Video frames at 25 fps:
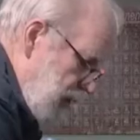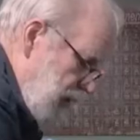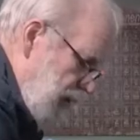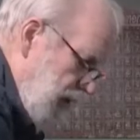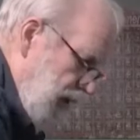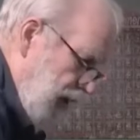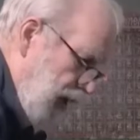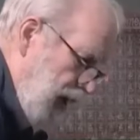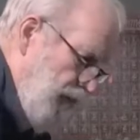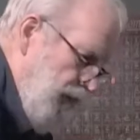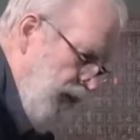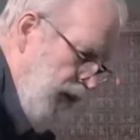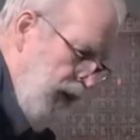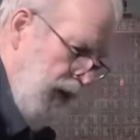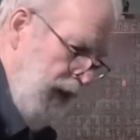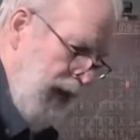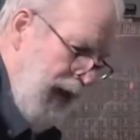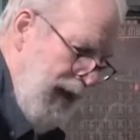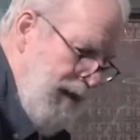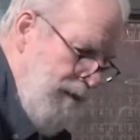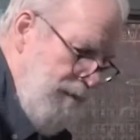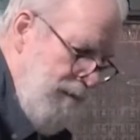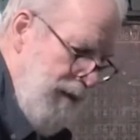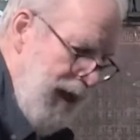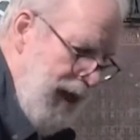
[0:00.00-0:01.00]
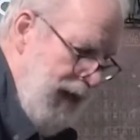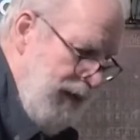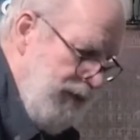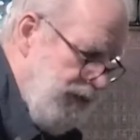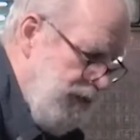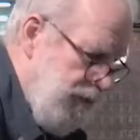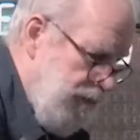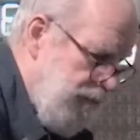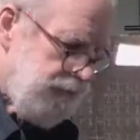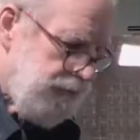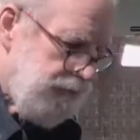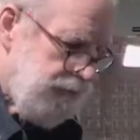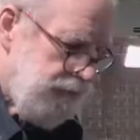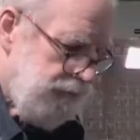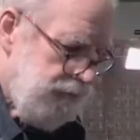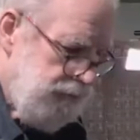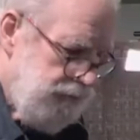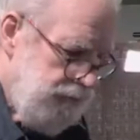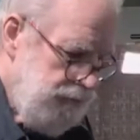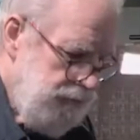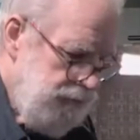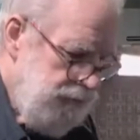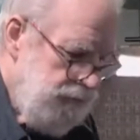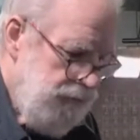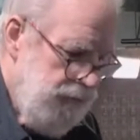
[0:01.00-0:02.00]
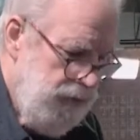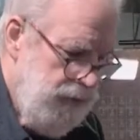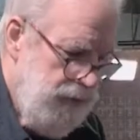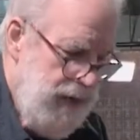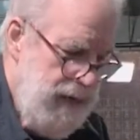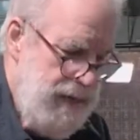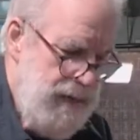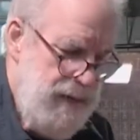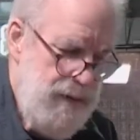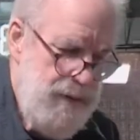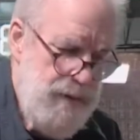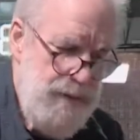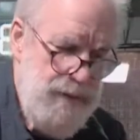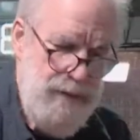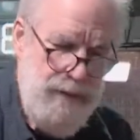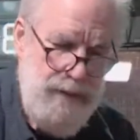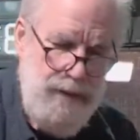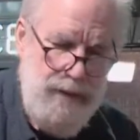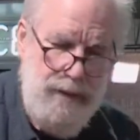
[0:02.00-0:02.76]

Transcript: I'm gonna light a match right here.